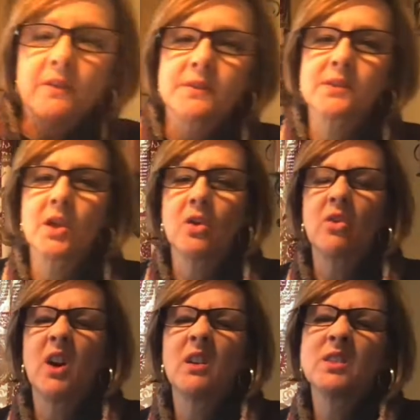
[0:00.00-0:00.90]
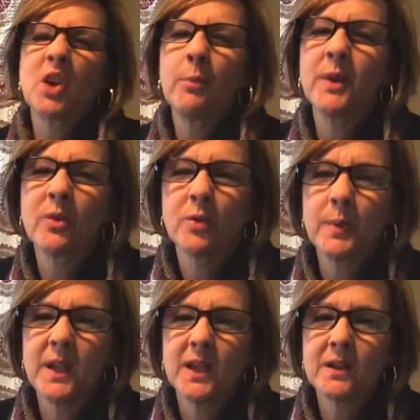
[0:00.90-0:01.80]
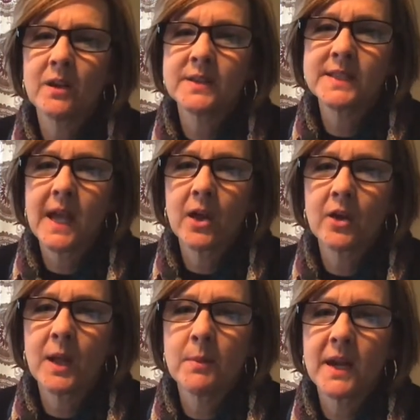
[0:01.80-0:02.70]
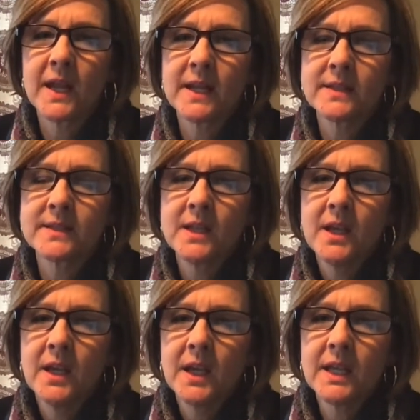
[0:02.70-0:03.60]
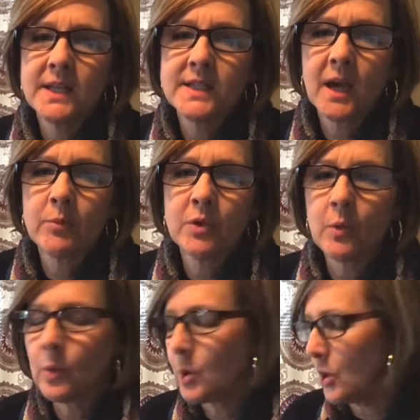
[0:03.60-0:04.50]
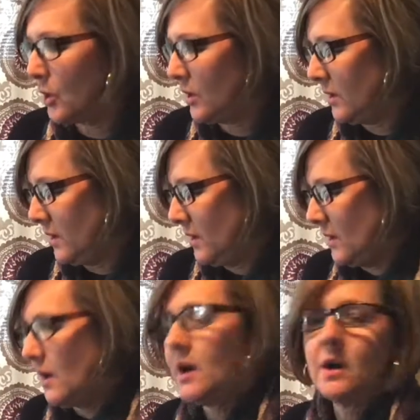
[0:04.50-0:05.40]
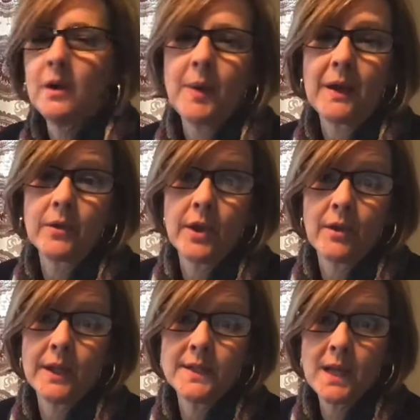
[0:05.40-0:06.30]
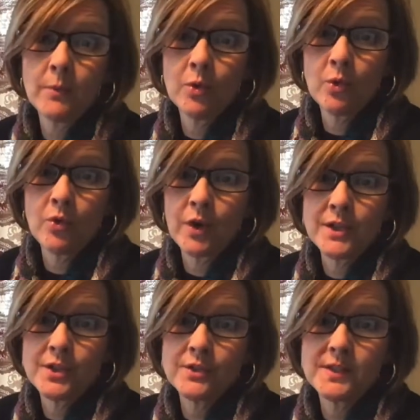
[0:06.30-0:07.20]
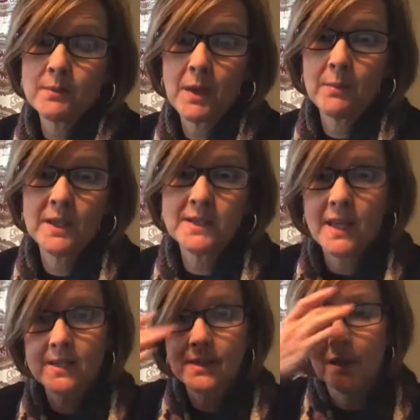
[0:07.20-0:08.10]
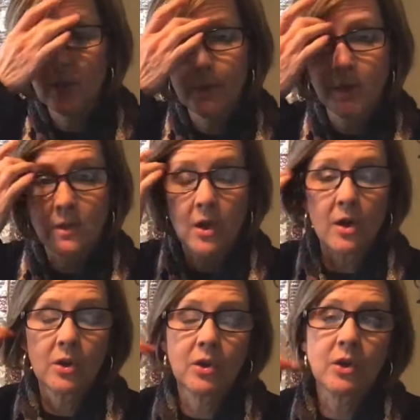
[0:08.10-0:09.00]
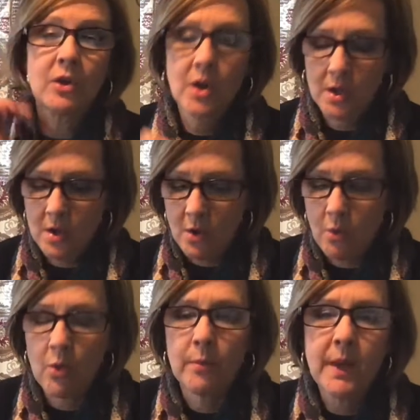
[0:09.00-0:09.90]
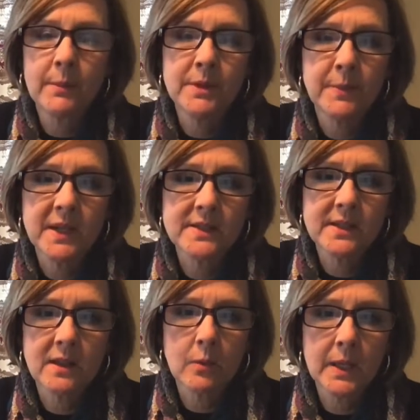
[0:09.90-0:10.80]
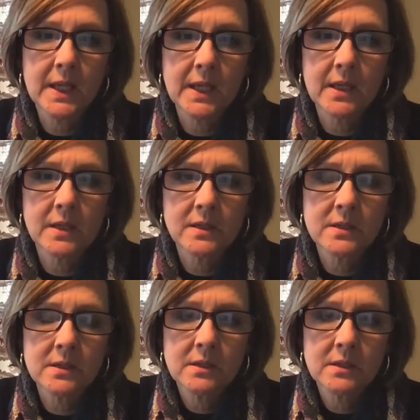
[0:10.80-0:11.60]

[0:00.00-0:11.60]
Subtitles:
So I was hoping it would be in on Saturday, but I guess anytime you order, I don't know, anytime you order on a Tuesday, maybe it takes a little bit longer, or maybe because of the weekend,